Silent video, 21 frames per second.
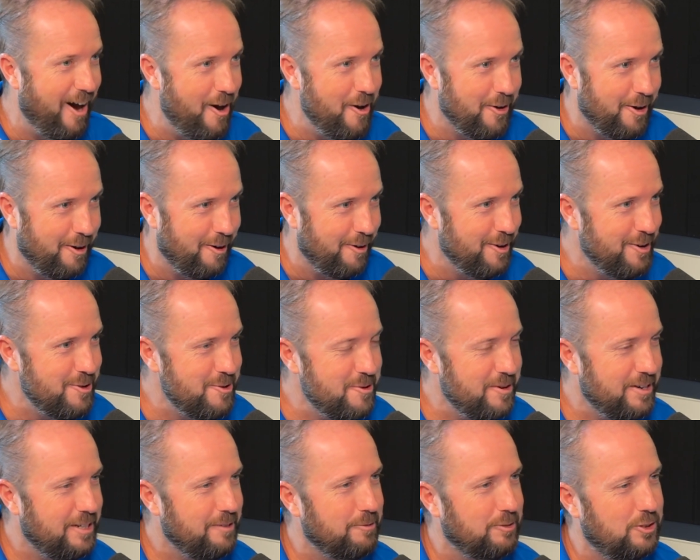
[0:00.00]
on our own,
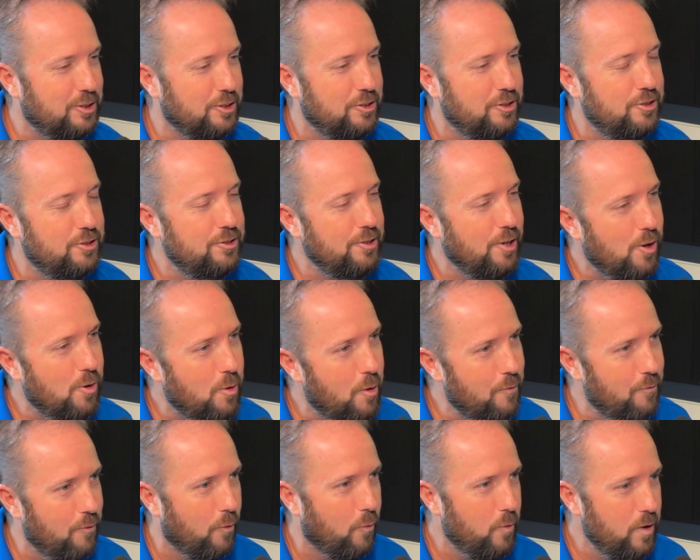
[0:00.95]
and it was just so
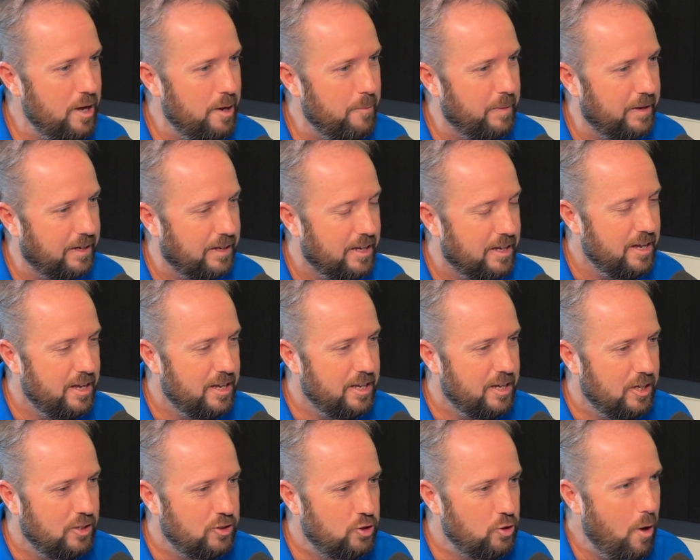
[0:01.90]
overwhelming.
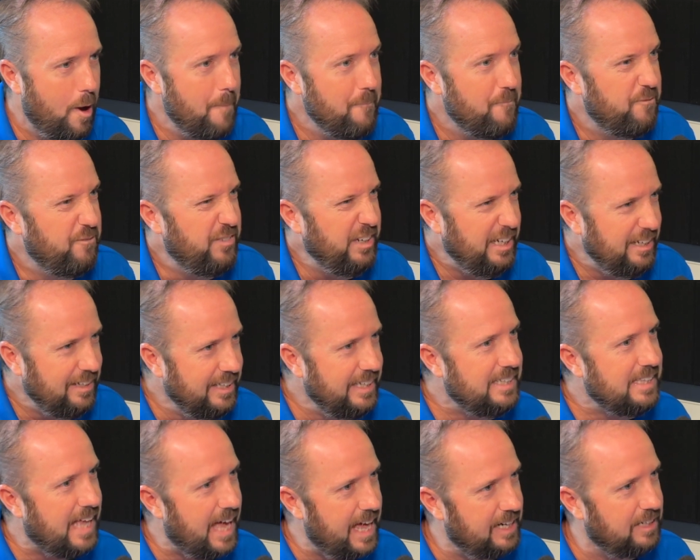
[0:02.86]
Yeah. So I'm
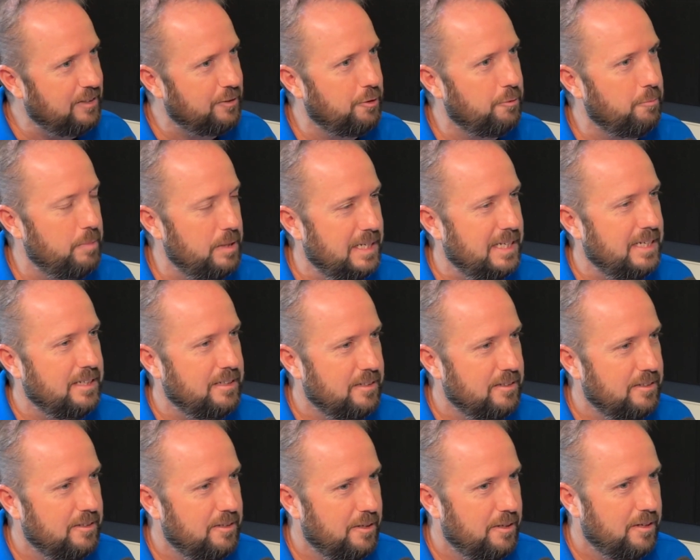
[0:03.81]
feeling that a little bit,
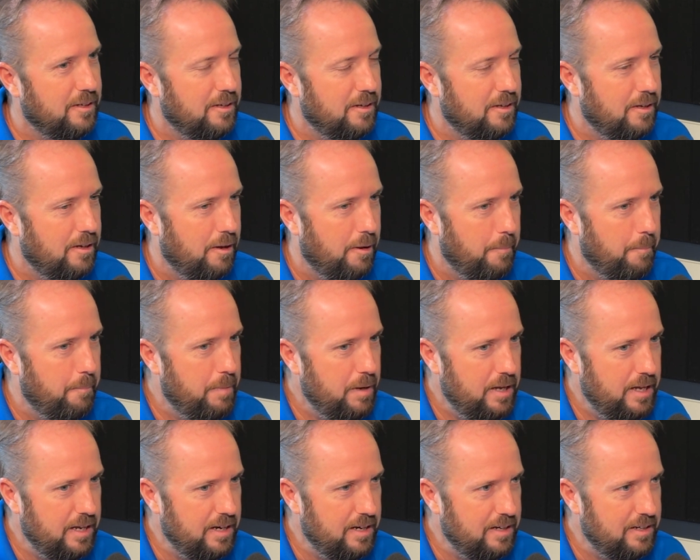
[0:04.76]

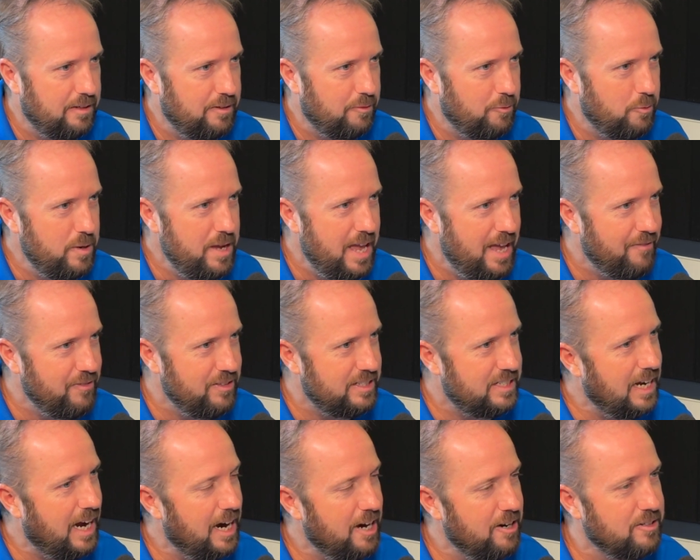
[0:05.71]
but we have
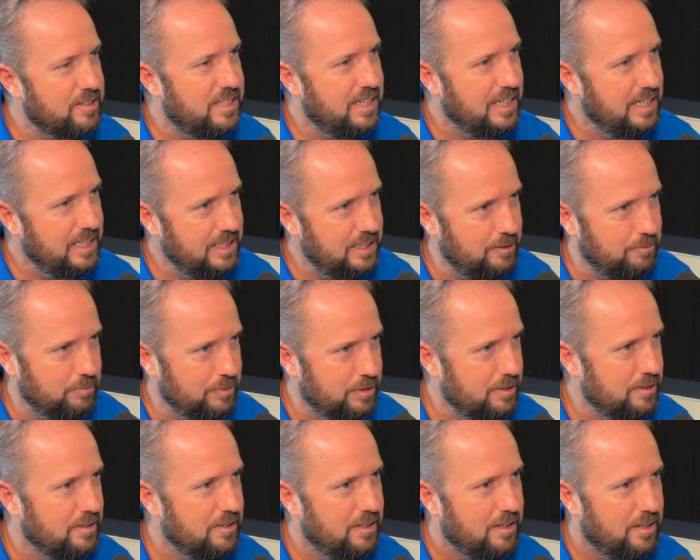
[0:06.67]
entire
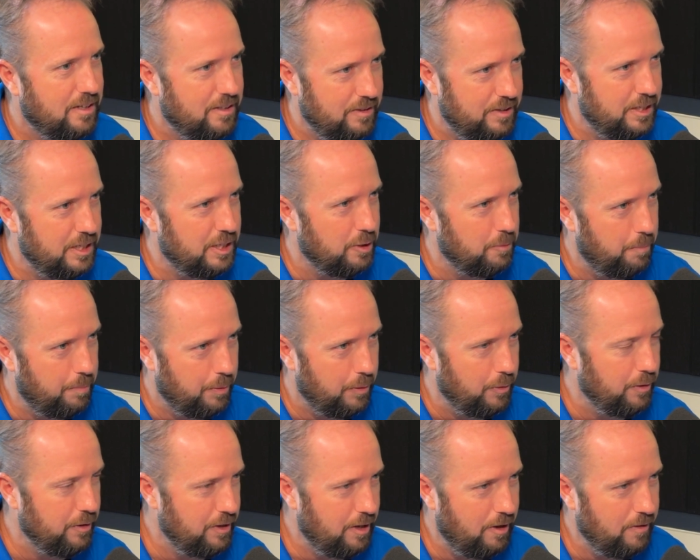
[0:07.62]
teams that are
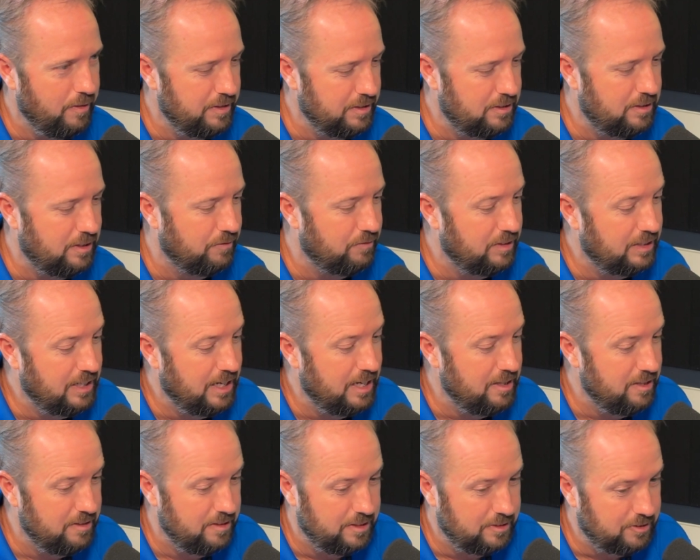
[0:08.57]
pulling all this stuff
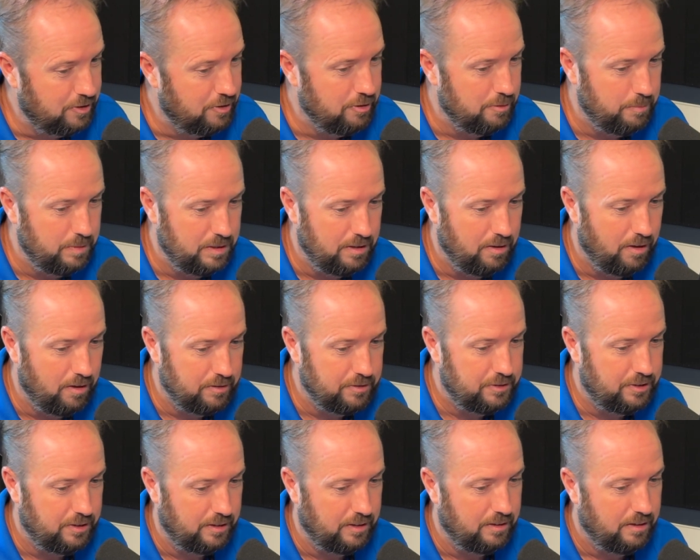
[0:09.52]
together, and it's going to be
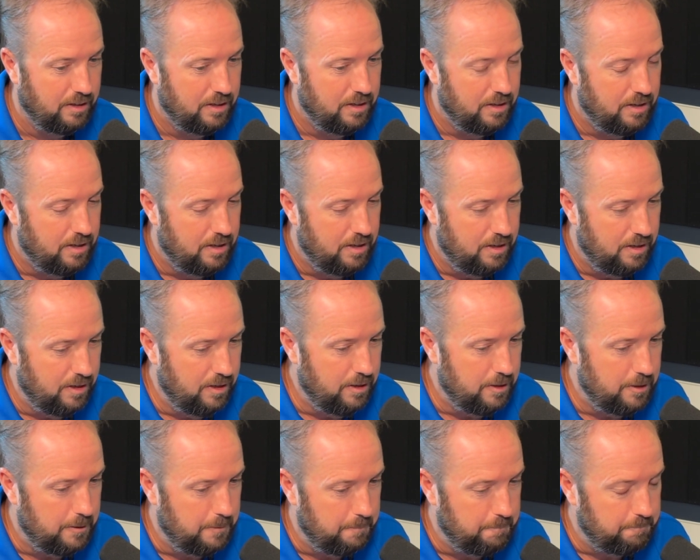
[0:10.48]
launching
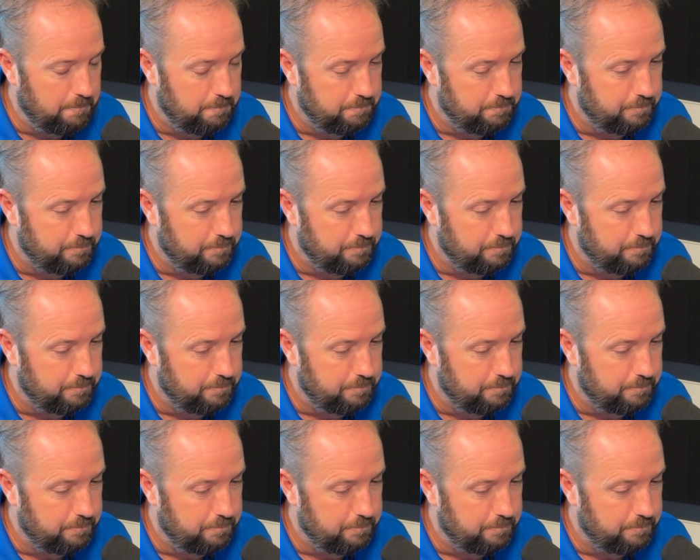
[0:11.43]
um,